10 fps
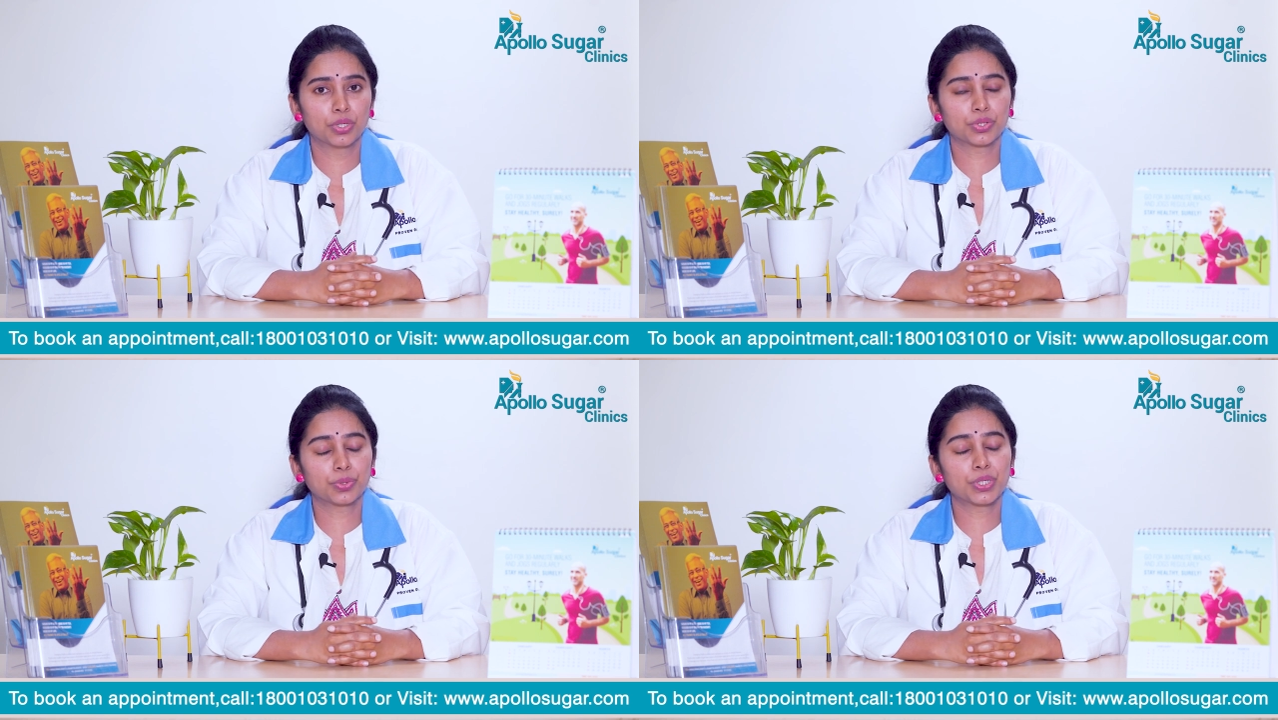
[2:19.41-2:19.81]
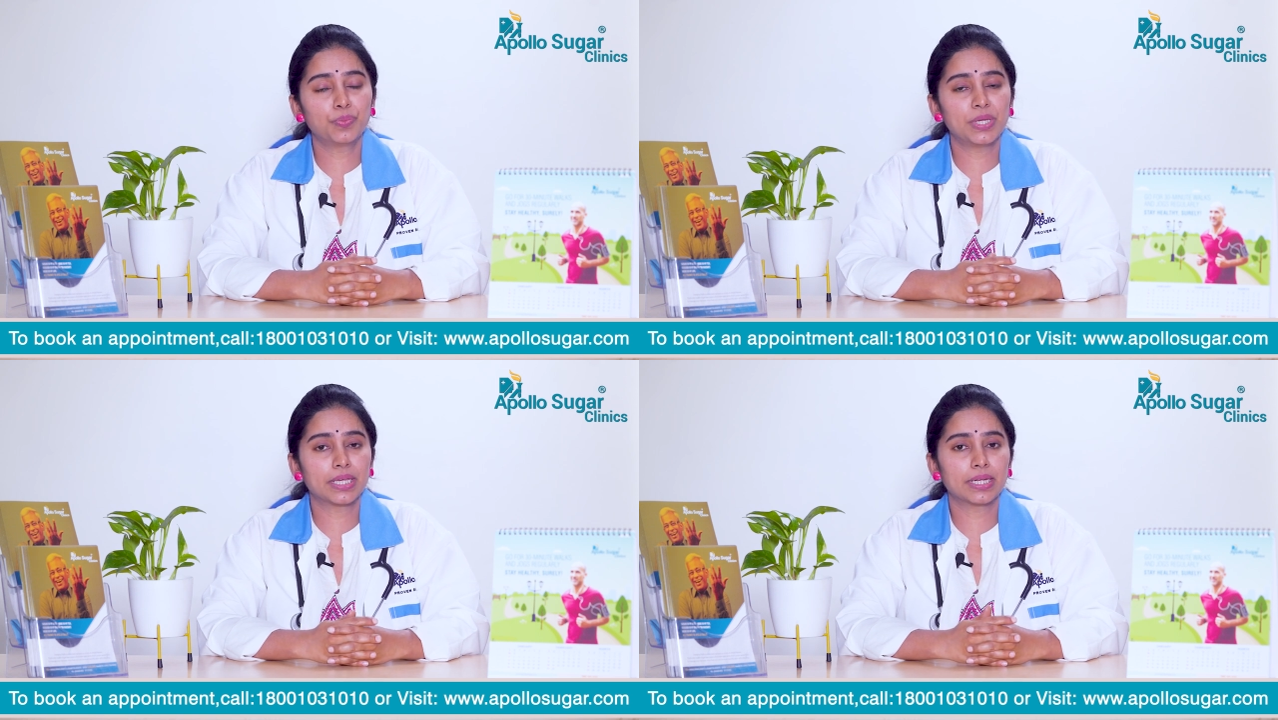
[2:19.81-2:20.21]
so that
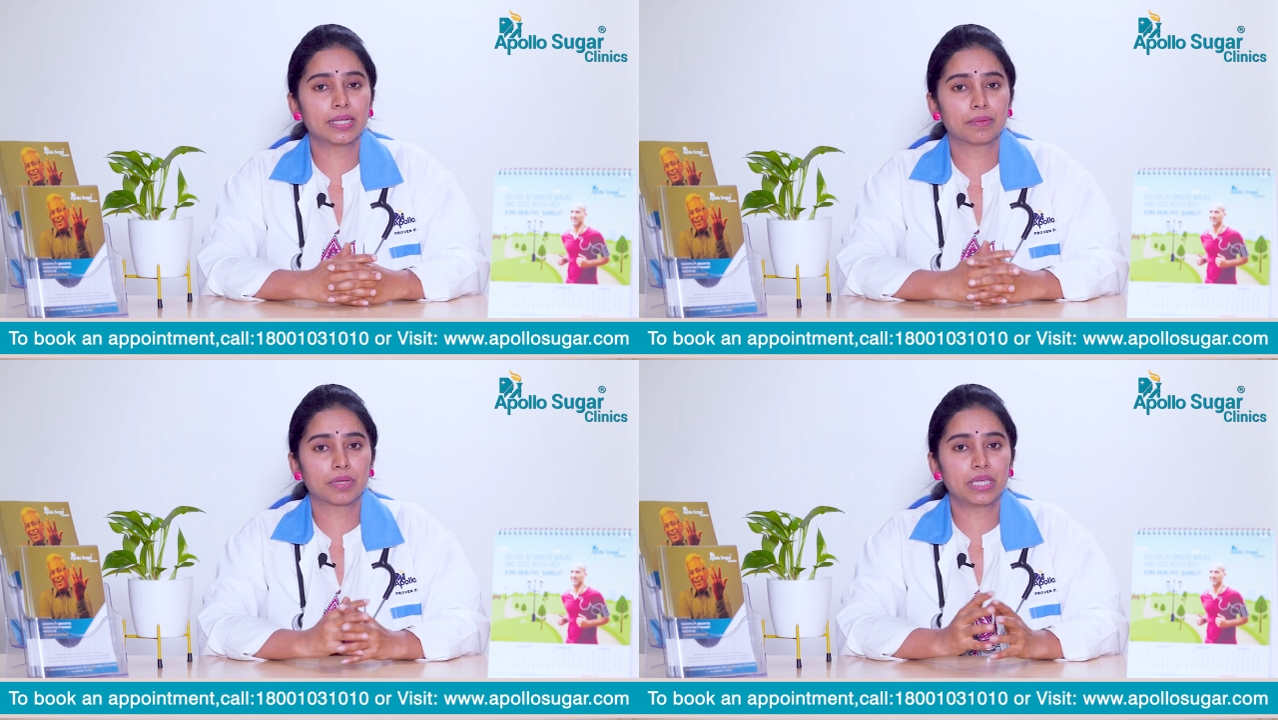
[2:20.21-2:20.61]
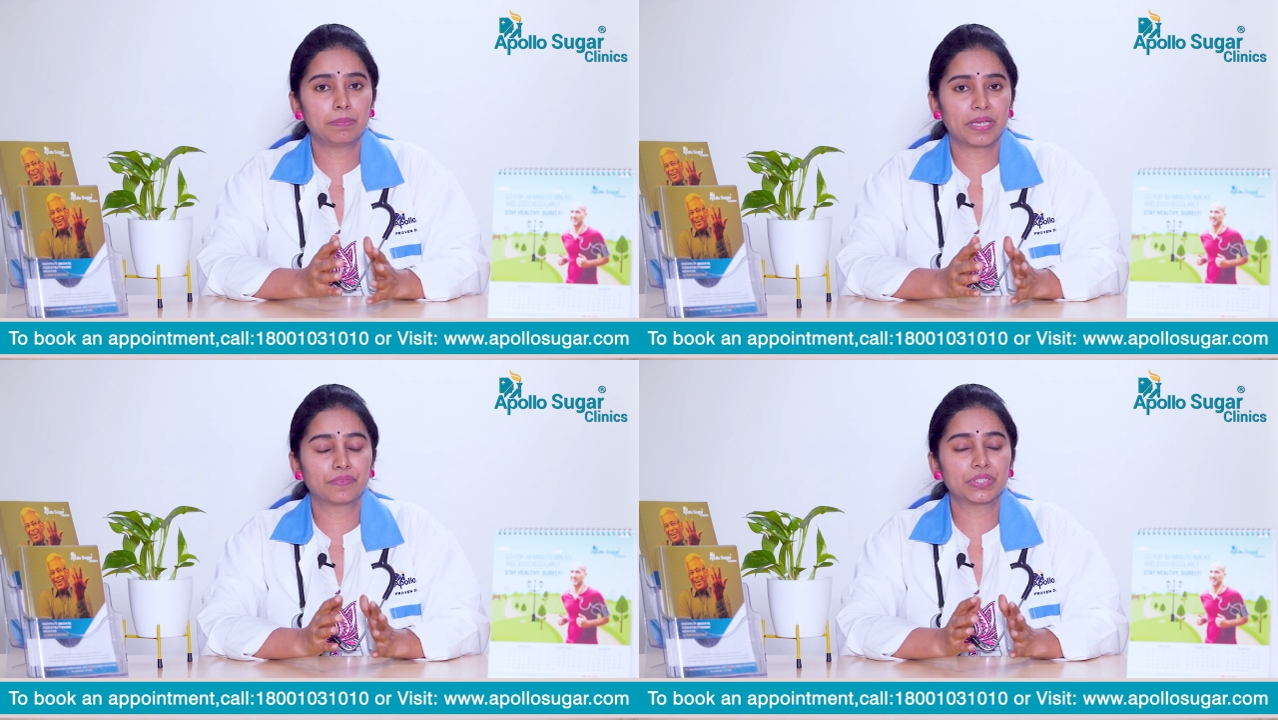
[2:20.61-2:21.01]
we can
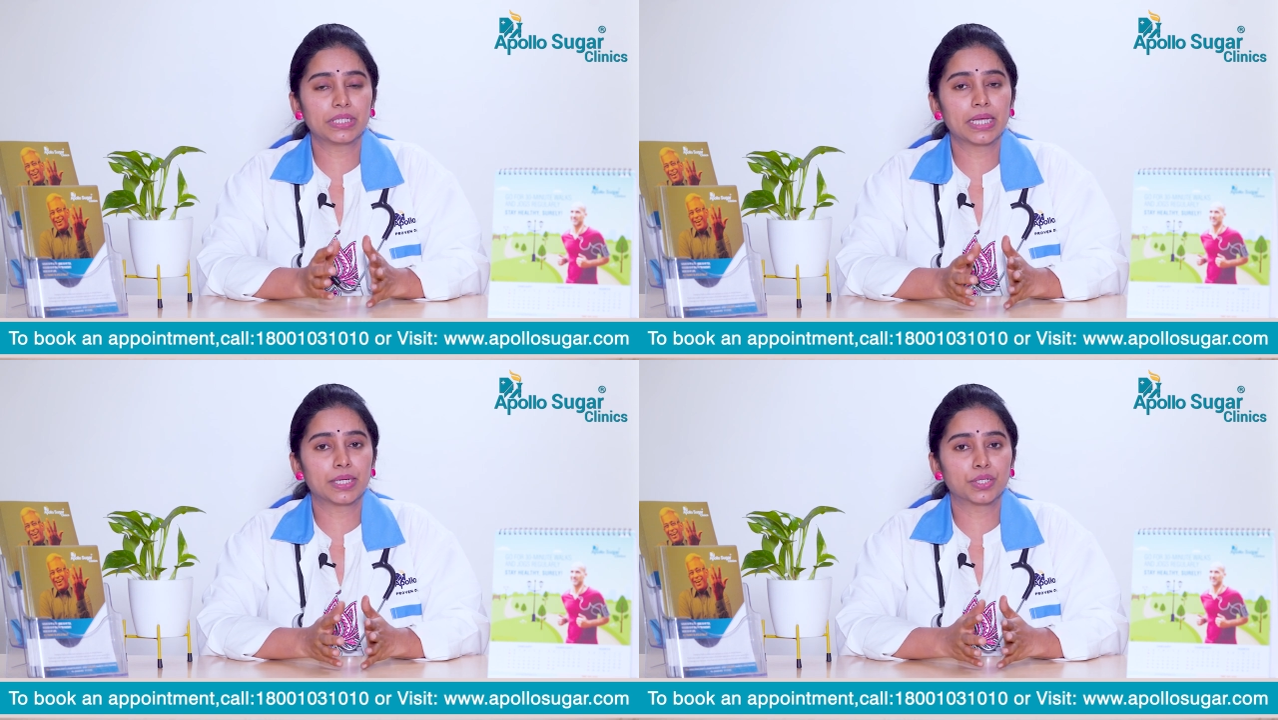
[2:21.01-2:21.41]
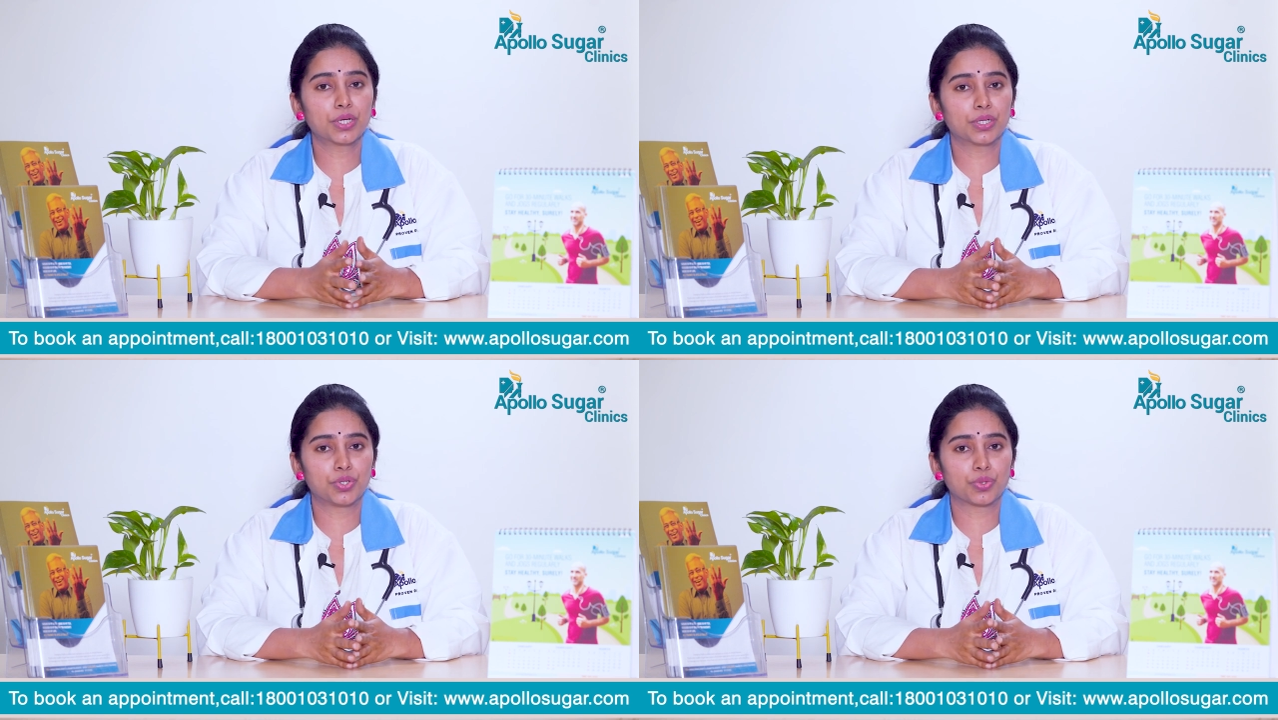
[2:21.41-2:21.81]
keep everything under
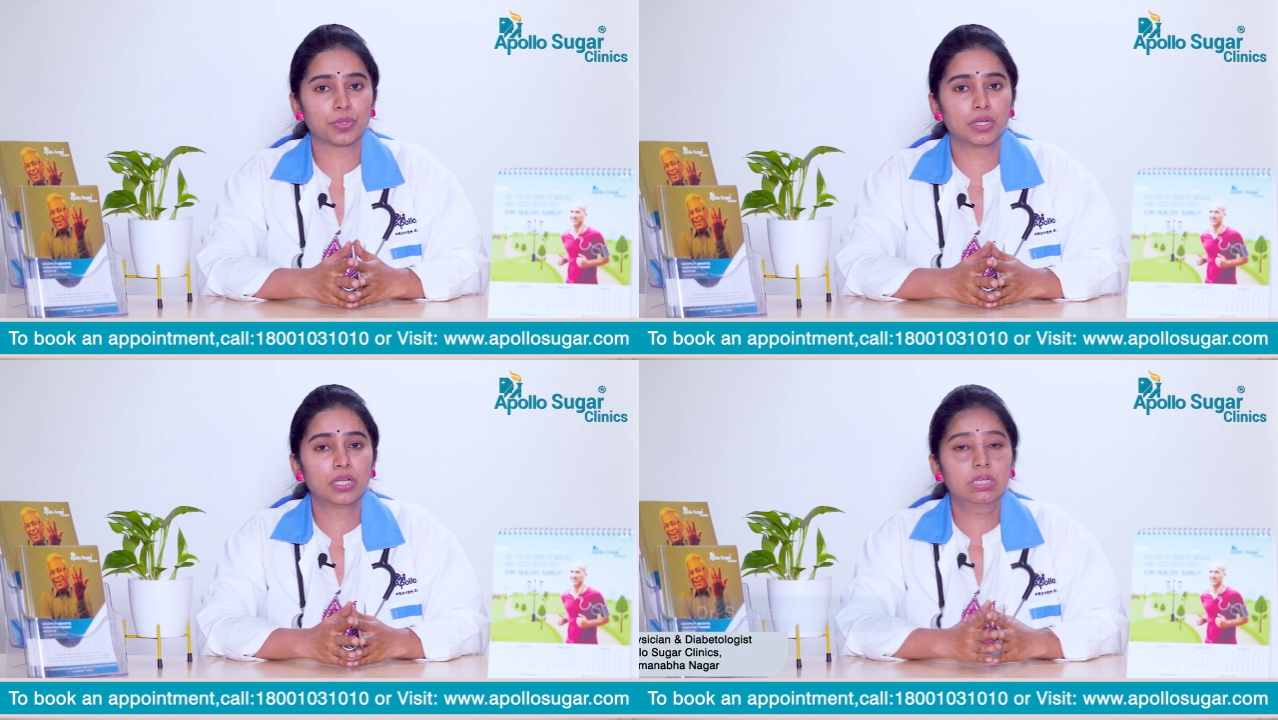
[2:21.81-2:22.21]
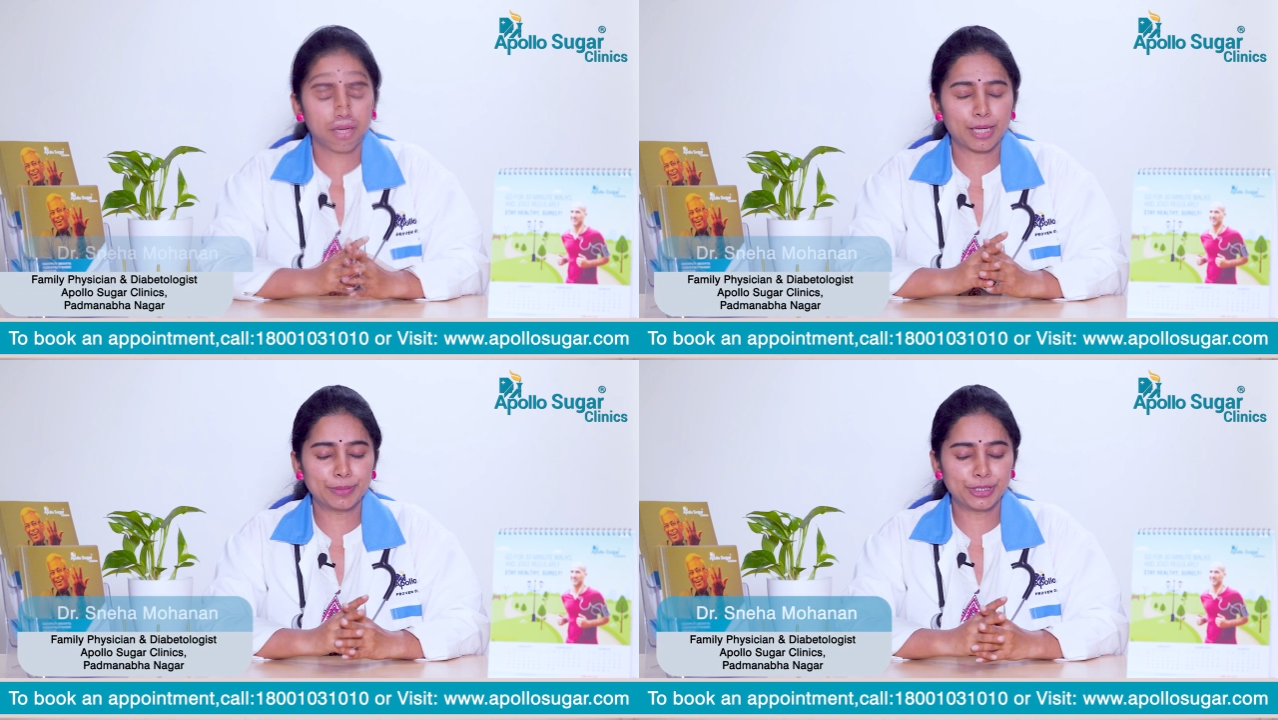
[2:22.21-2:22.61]
control.
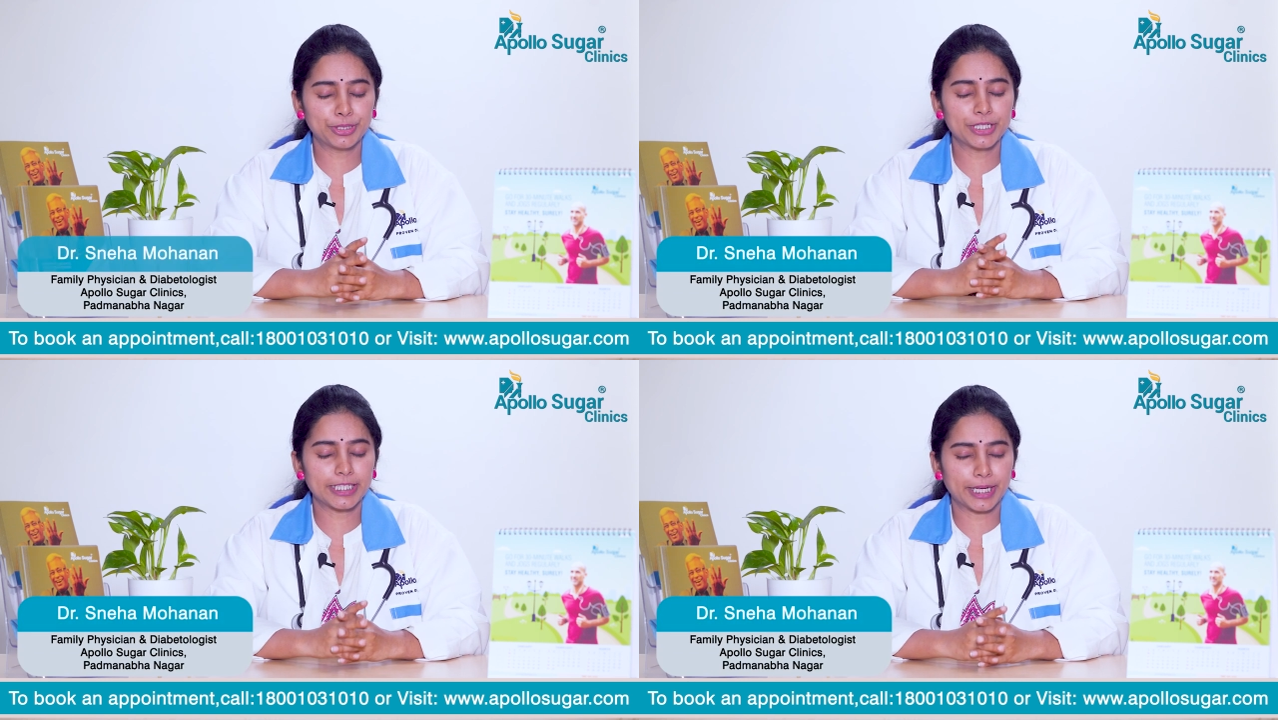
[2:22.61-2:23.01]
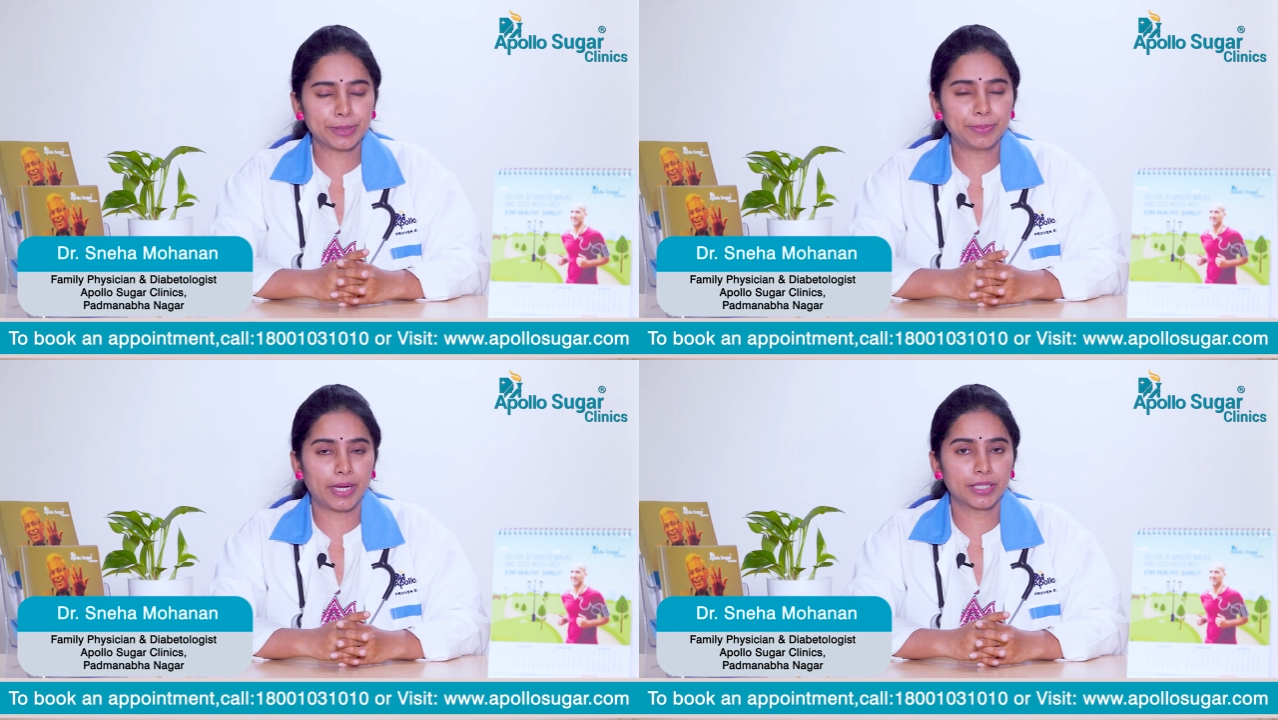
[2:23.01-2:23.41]
Coming to the
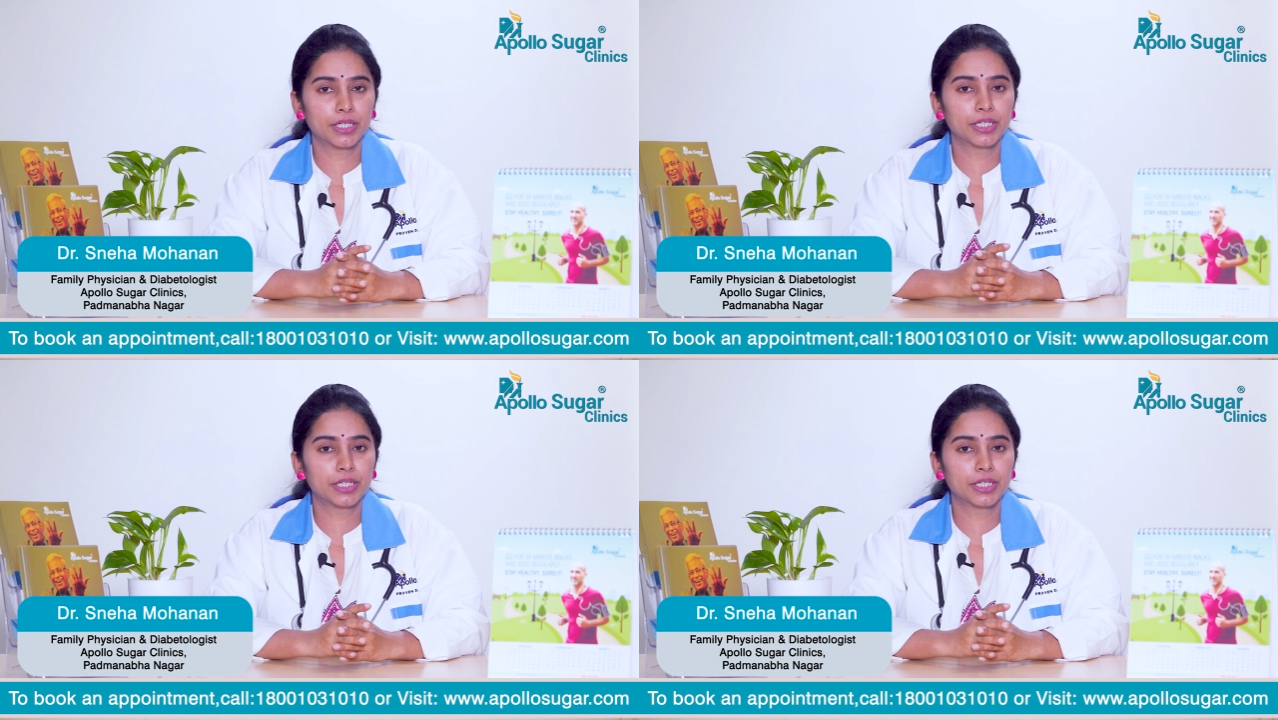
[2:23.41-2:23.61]
second part